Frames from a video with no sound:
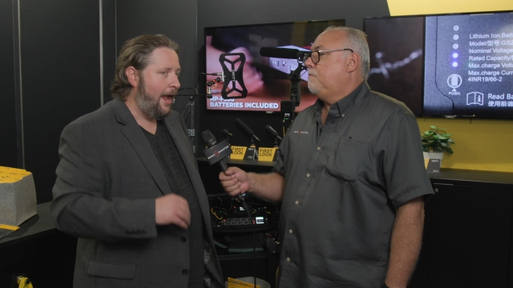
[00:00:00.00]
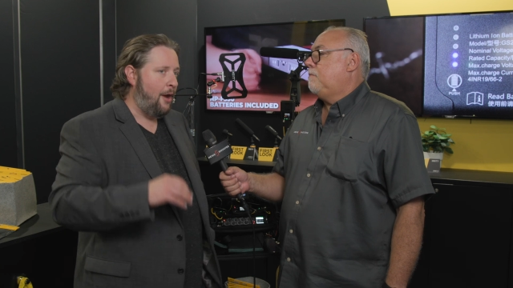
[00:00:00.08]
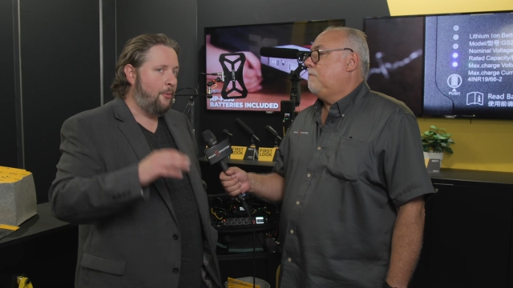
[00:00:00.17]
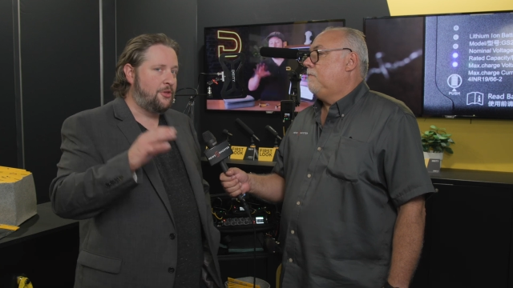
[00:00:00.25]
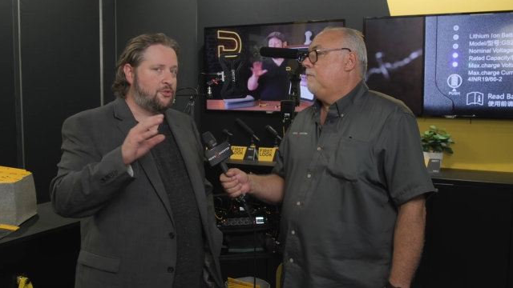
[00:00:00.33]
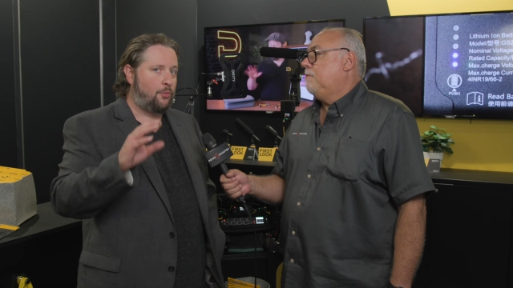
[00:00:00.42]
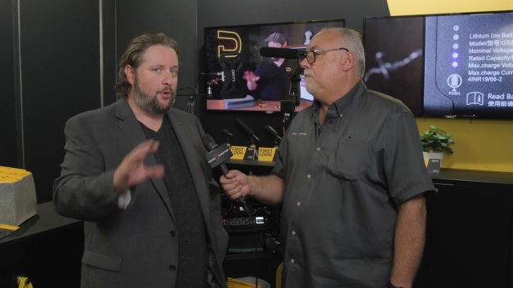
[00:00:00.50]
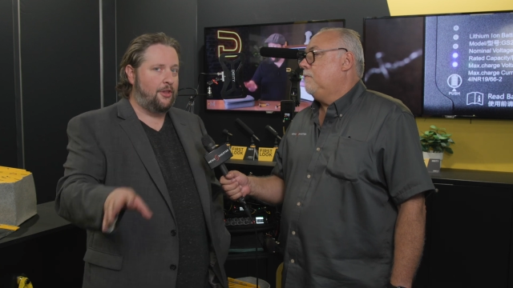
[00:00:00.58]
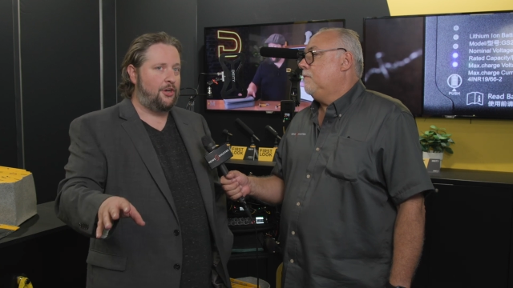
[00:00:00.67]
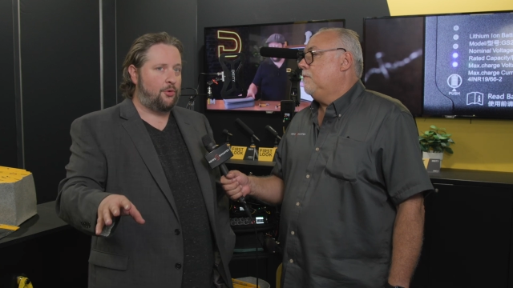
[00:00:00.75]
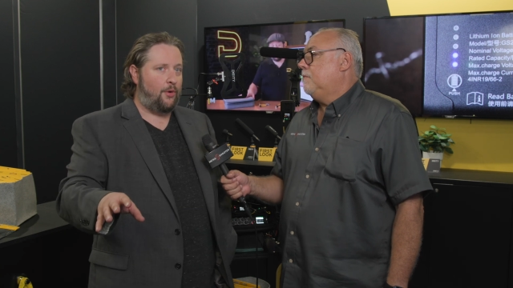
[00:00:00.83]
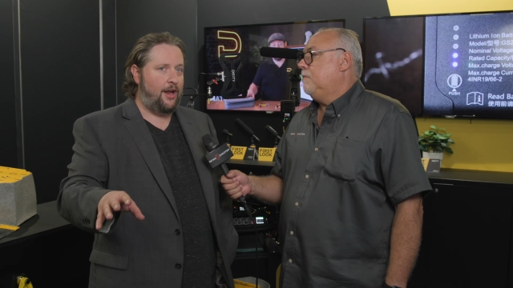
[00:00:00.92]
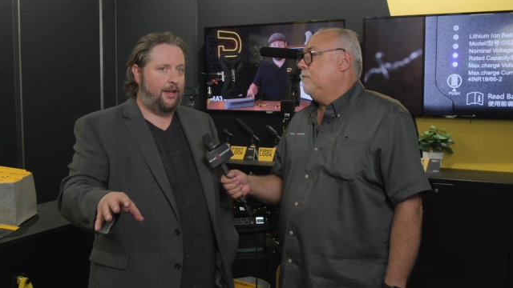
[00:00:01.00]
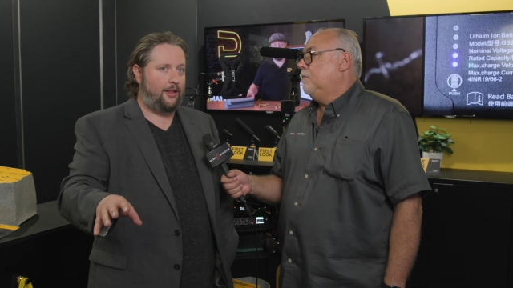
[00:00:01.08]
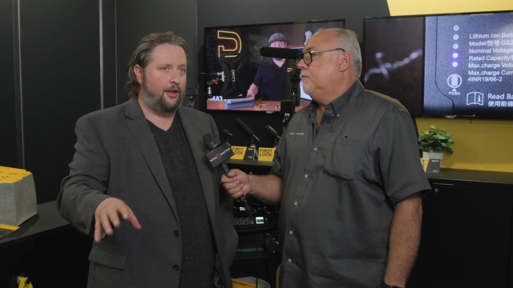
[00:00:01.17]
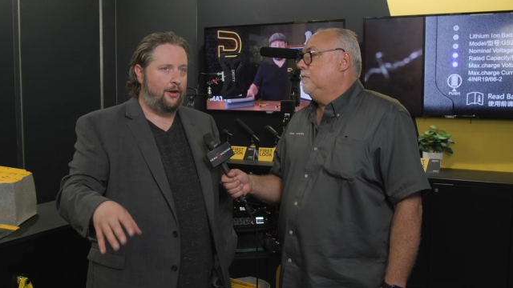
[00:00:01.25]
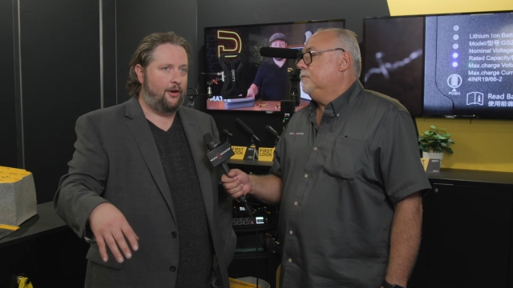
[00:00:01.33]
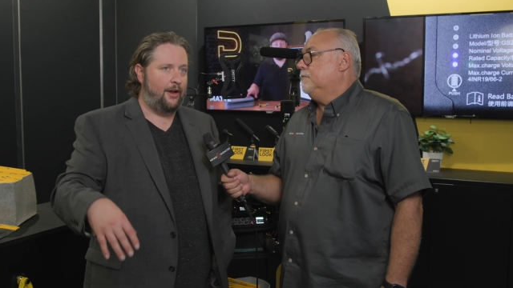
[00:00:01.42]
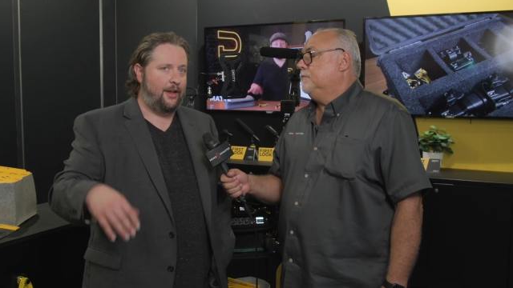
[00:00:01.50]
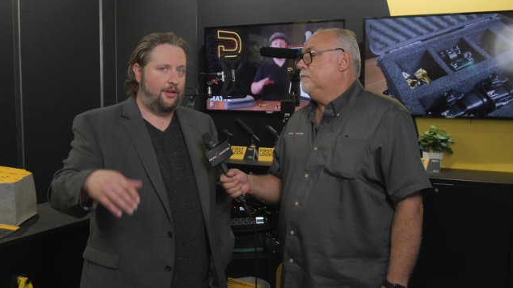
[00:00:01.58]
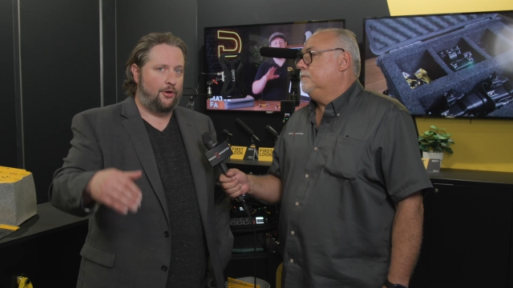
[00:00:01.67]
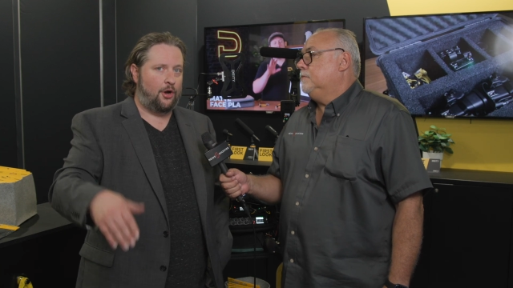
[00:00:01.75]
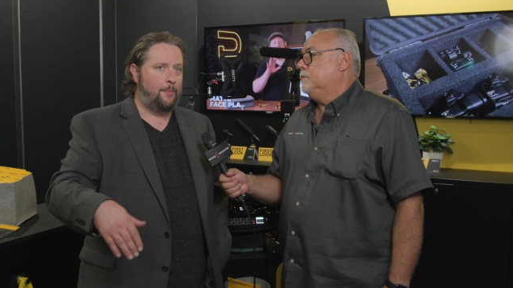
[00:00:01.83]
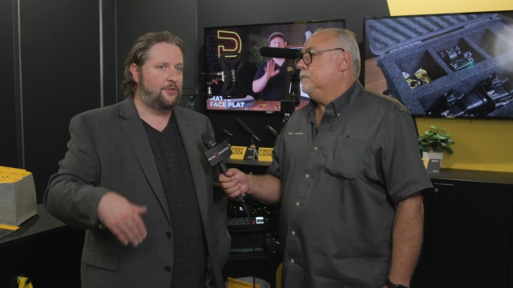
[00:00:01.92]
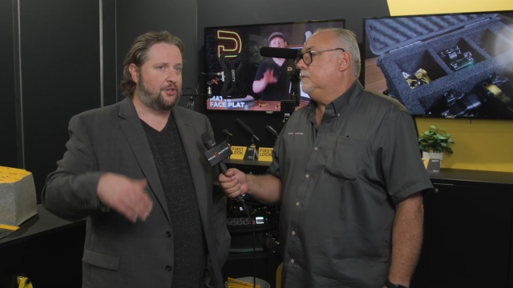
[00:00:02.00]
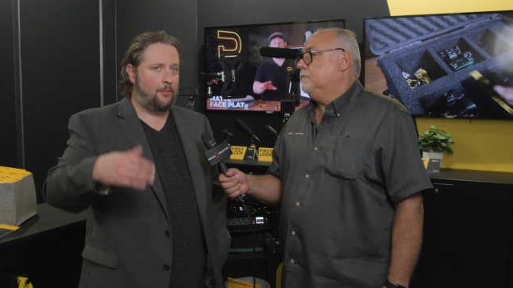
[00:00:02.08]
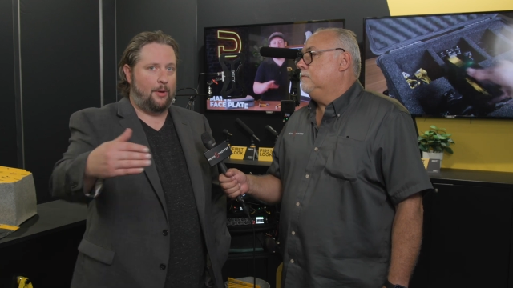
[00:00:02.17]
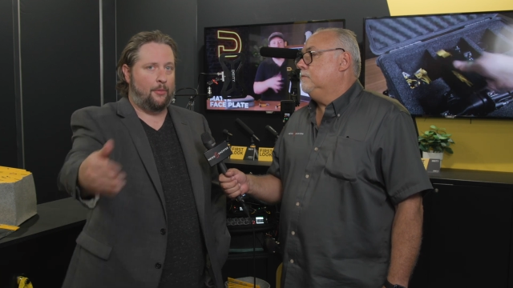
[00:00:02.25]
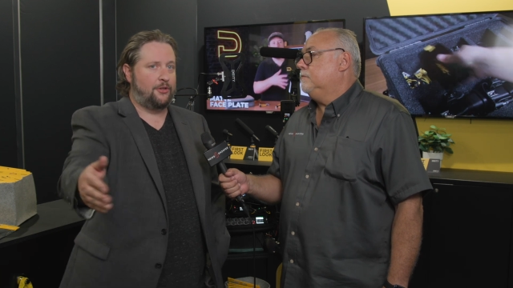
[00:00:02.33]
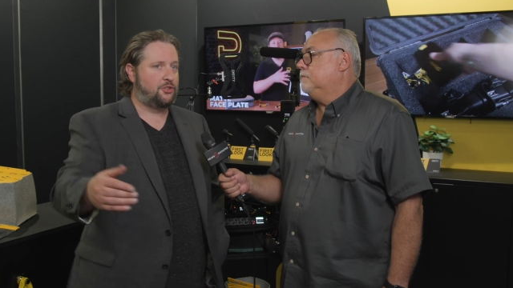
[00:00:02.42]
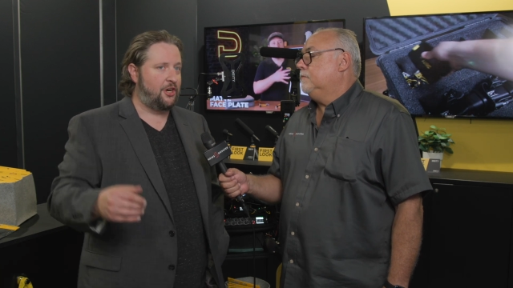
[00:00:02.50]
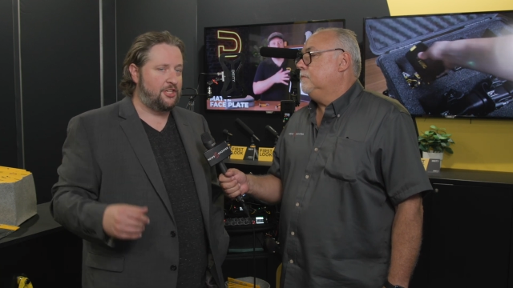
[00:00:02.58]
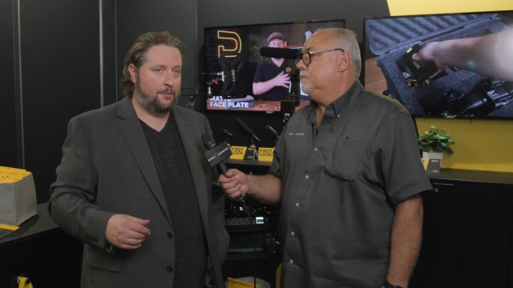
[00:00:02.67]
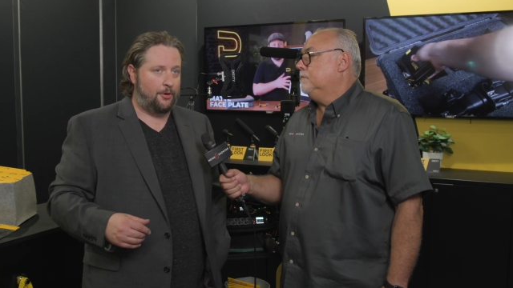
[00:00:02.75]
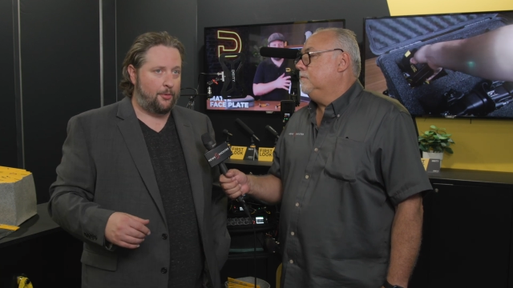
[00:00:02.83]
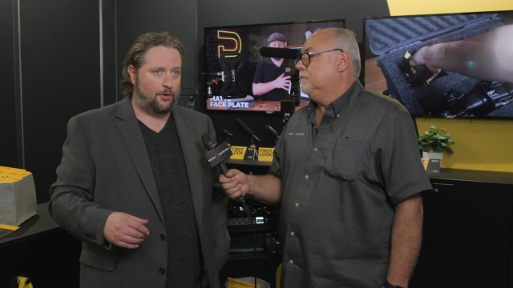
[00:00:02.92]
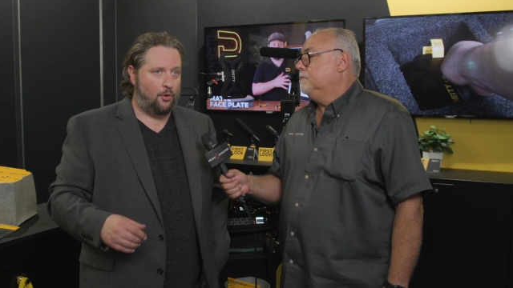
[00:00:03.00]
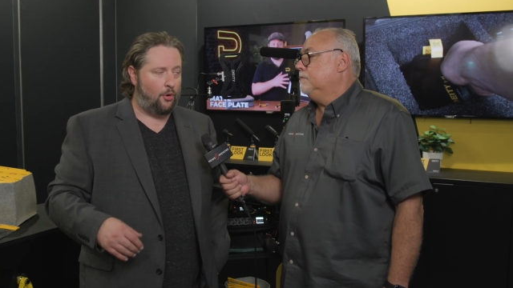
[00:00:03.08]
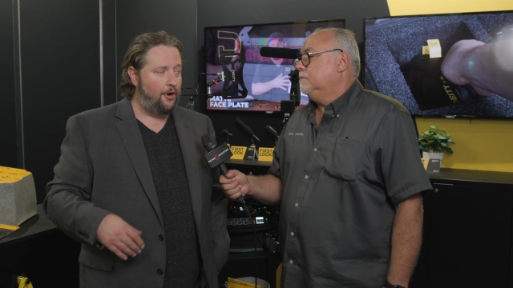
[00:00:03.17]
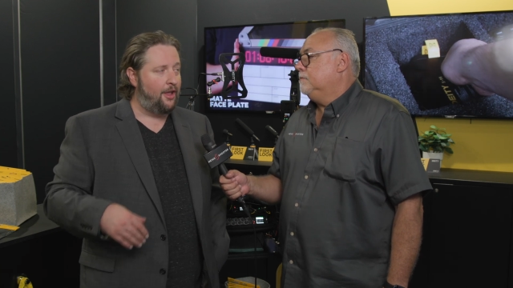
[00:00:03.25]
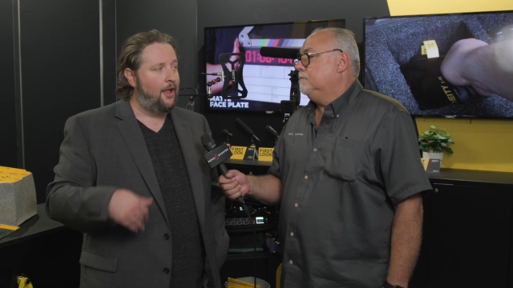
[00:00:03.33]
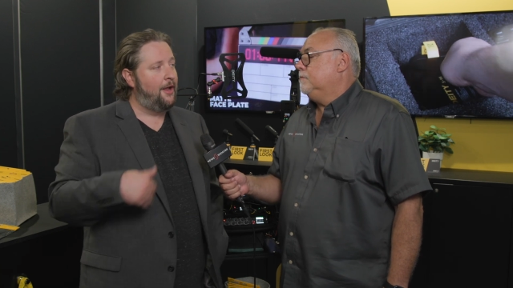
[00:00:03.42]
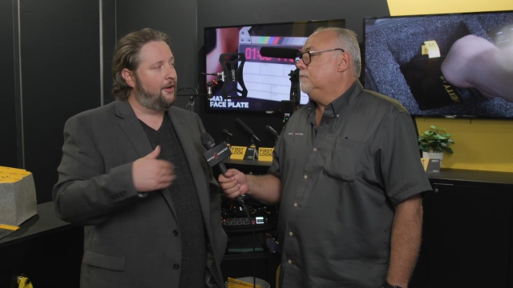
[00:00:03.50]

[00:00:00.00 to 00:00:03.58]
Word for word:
Speaker 1: And what's really great here in Europe is you're gonna be able to transmit and record.